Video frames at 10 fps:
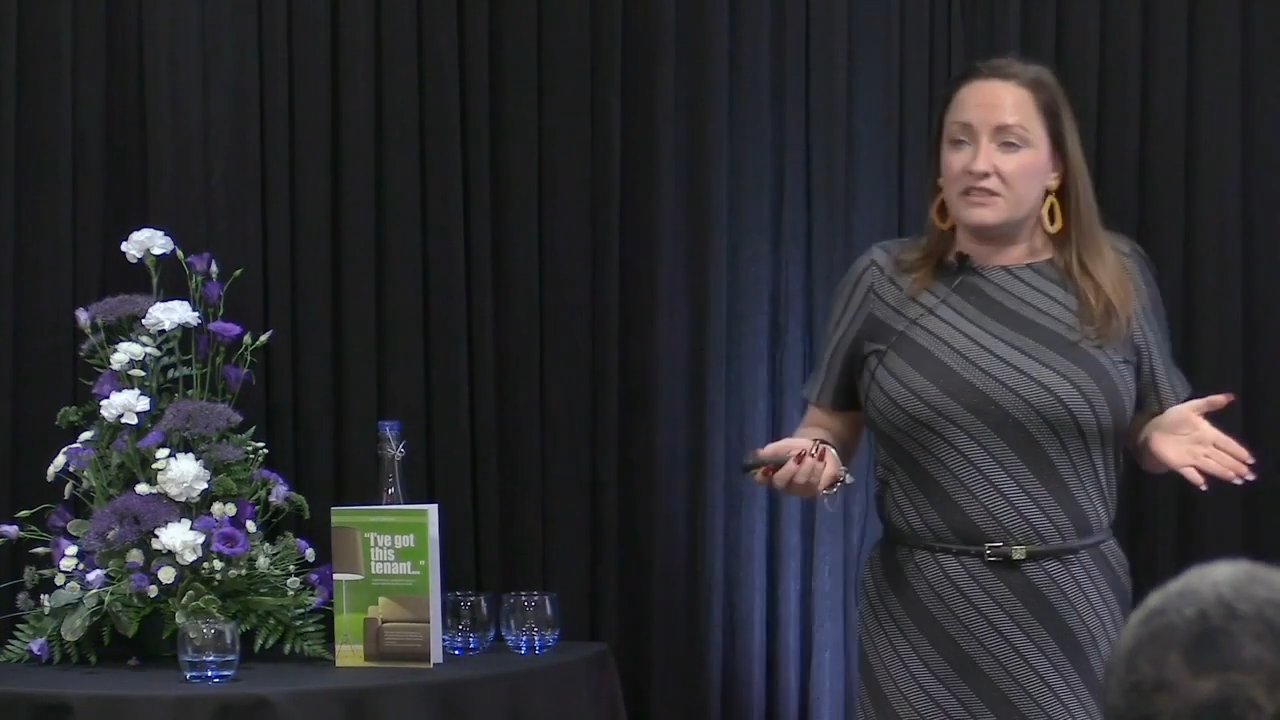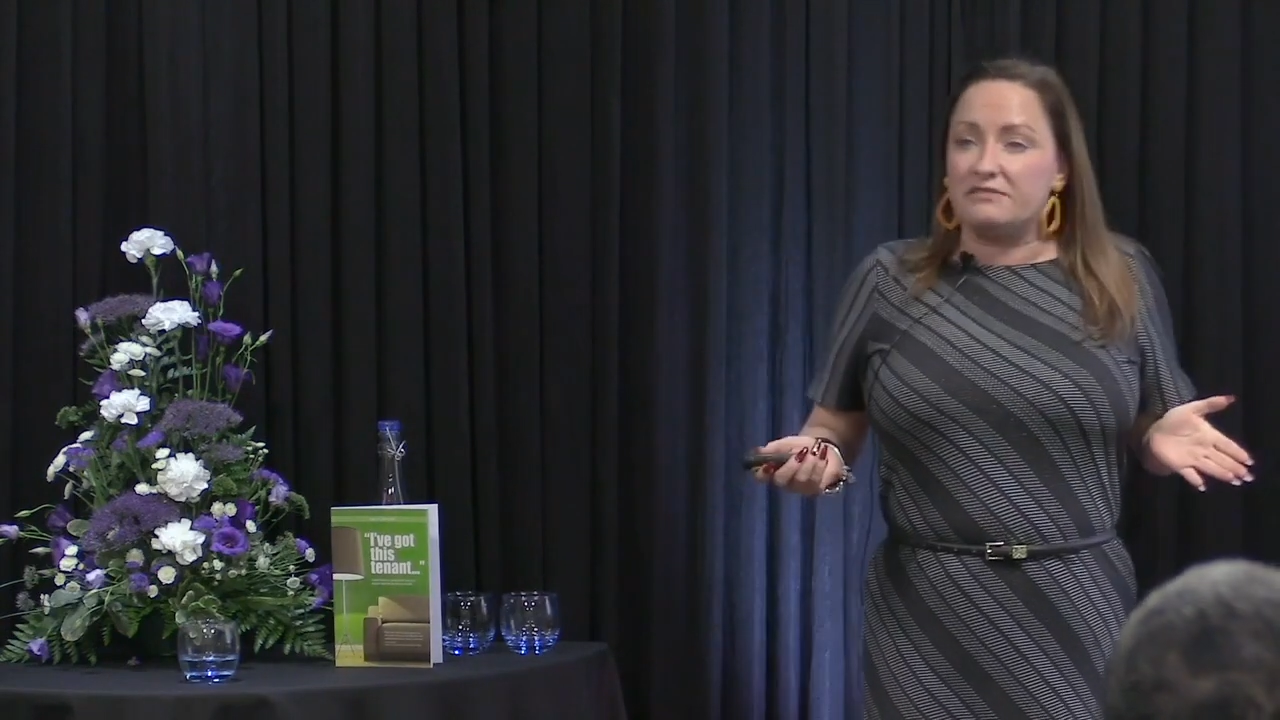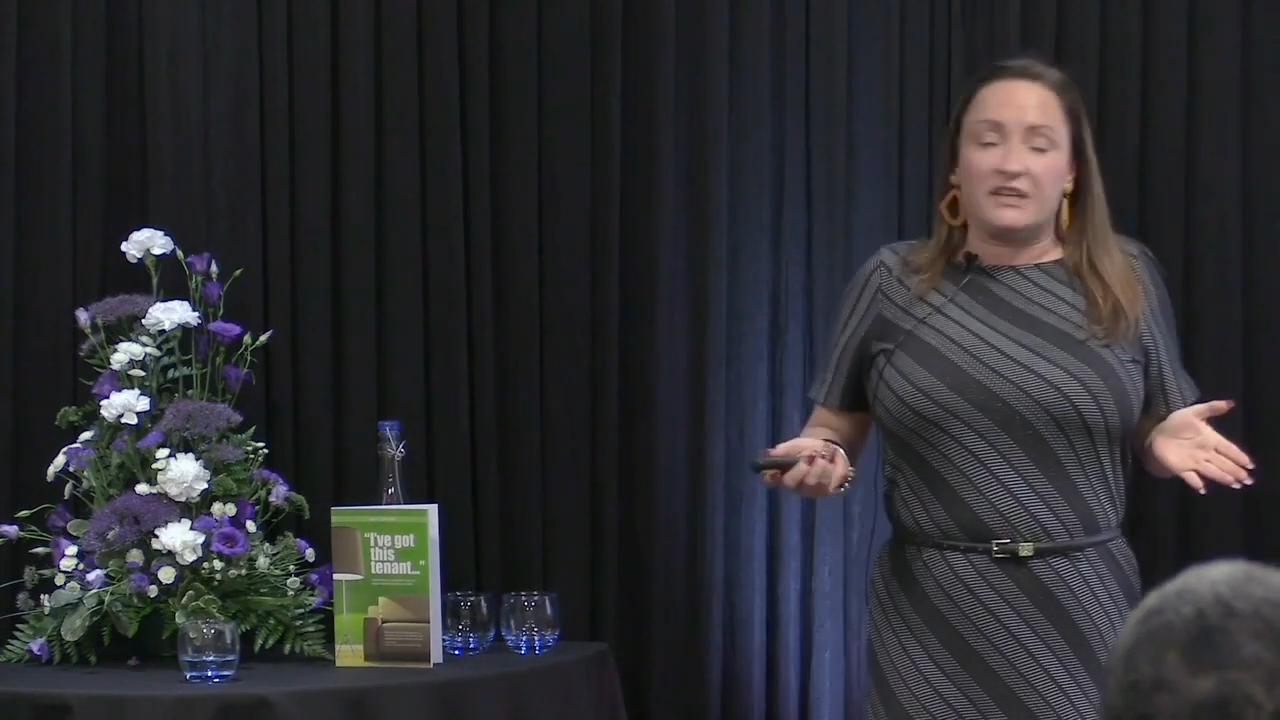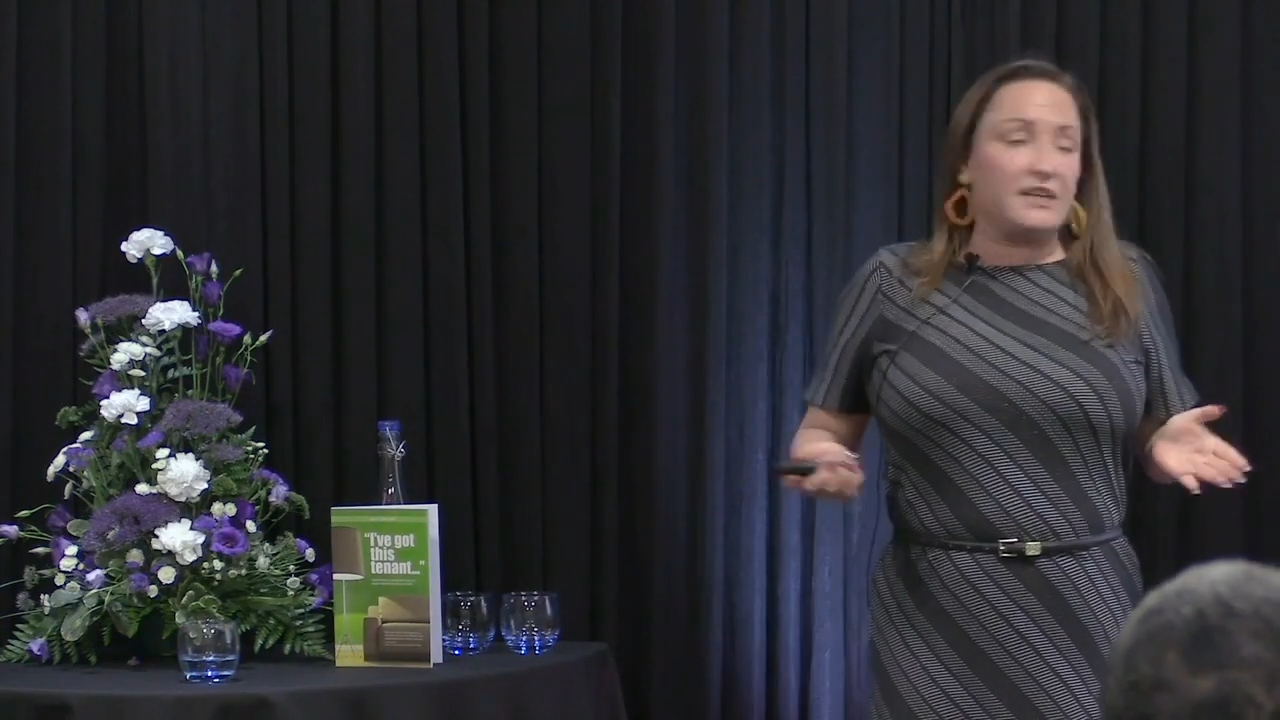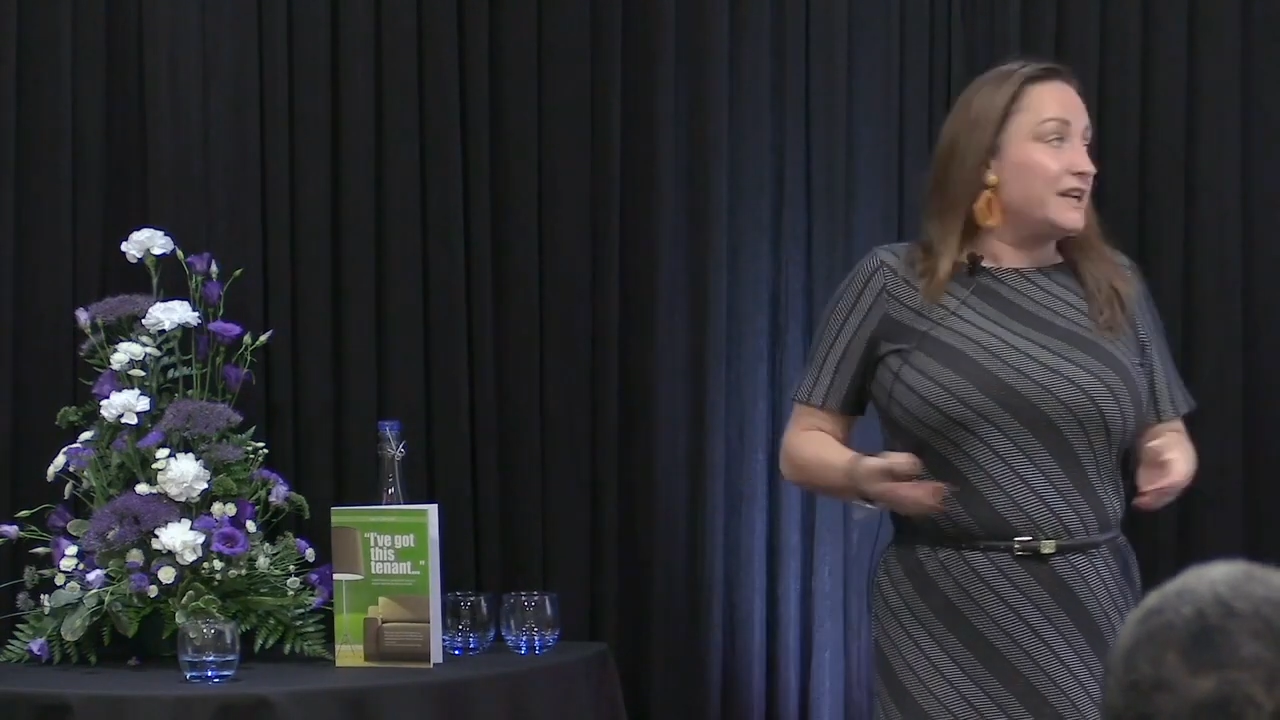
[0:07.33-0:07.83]

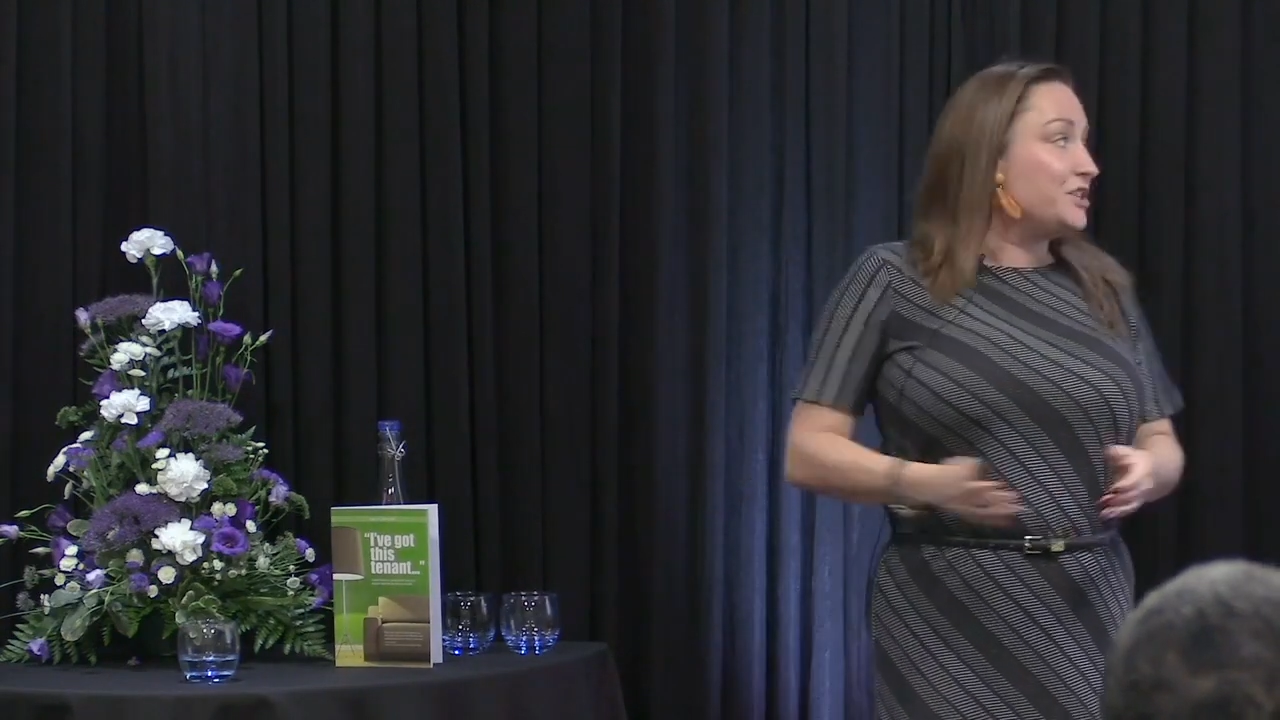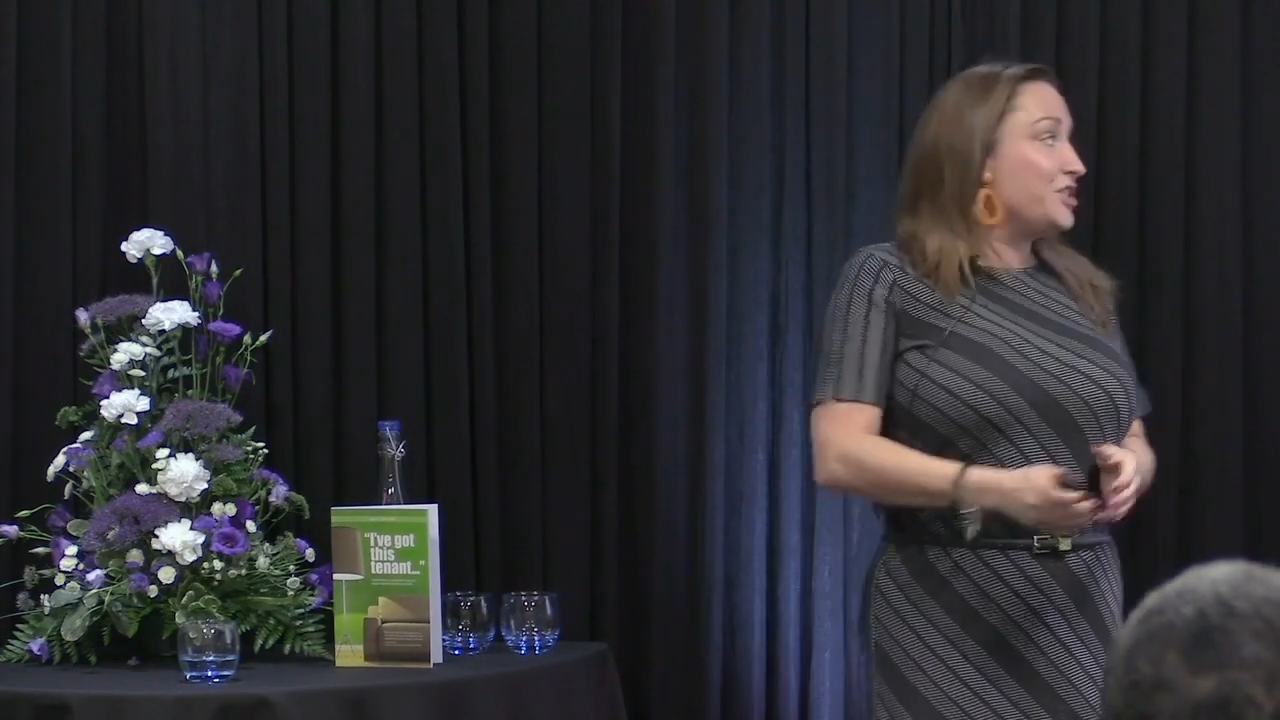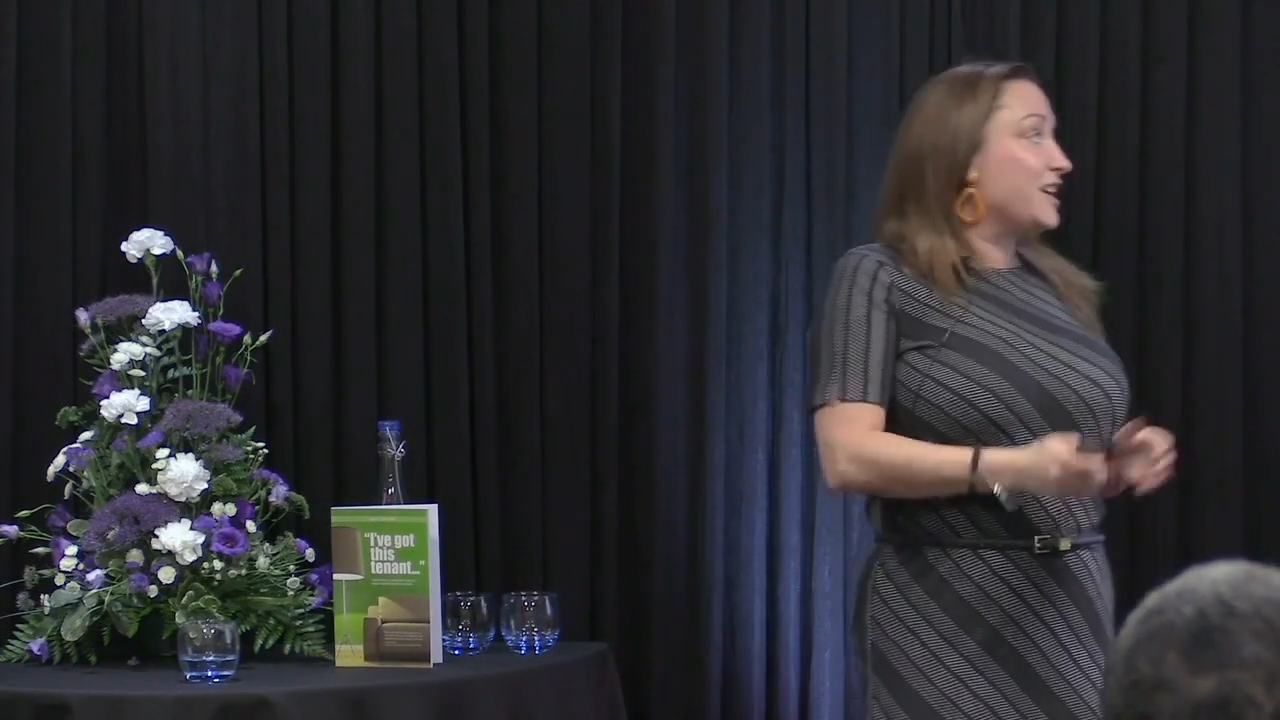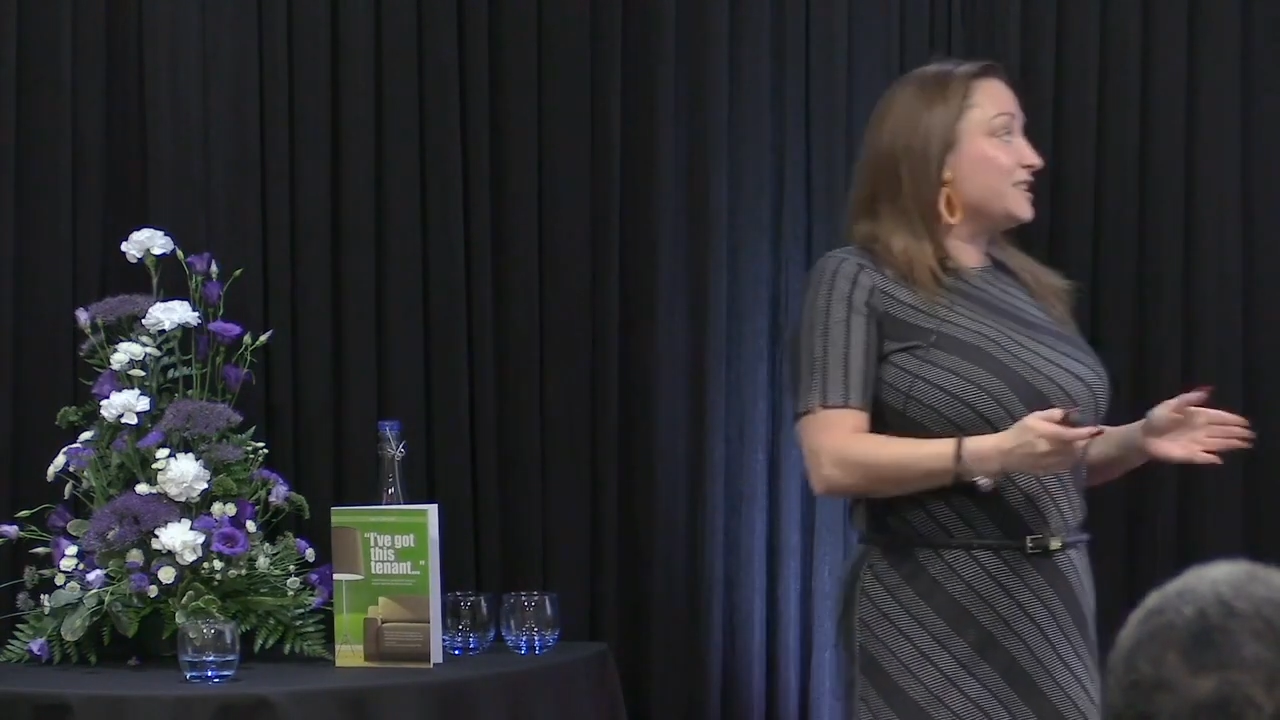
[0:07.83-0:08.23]
Deregulation